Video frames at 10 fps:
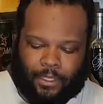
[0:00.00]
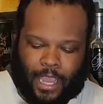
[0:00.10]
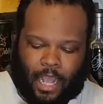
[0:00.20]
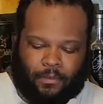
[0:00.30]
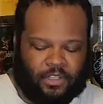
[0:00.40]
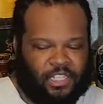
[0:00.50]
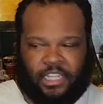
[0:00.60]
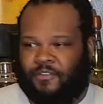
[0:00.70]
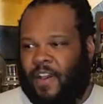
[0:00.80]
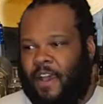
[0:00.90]
caliber,
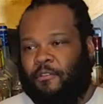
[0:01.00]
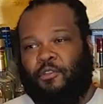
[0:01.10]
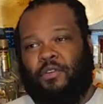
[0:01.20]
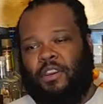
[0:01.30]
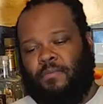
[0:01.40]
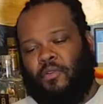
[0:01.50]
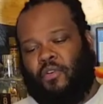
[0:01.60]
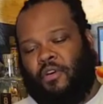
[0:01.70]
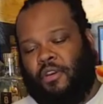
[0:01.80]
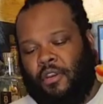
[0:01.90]
6.5
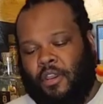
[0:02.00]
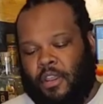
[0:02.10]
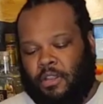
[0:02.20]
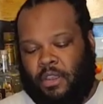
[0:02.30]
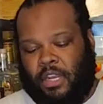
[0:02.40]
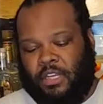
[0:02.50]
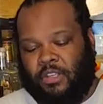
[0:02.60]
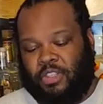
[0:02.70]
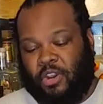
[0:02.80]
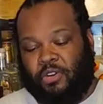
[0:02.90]
Creedmoor, you know, any of
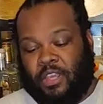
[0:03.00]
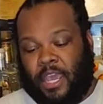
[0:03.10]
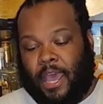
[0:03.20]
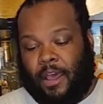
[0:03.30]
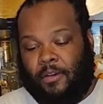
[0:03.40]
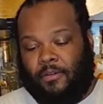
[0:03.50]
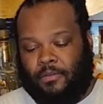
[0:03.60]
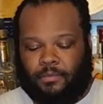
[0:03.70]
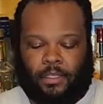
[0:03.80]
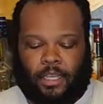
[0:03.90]
those 30 cal
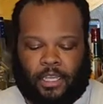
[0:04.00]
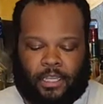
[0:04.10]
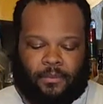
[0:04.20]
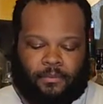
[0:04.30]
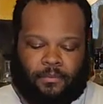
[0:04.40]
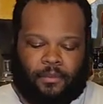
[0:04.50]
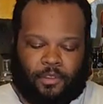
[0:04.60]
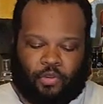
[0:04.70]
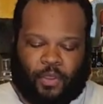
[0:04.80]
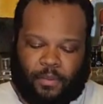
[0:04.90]

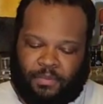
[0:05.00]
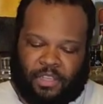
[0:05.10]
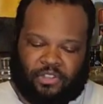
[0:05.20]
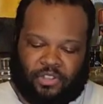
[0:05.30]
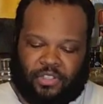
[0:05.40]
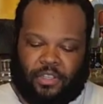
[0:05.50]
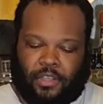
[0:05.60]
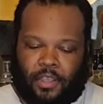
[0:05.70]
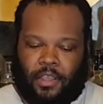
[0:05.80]
thread pitches.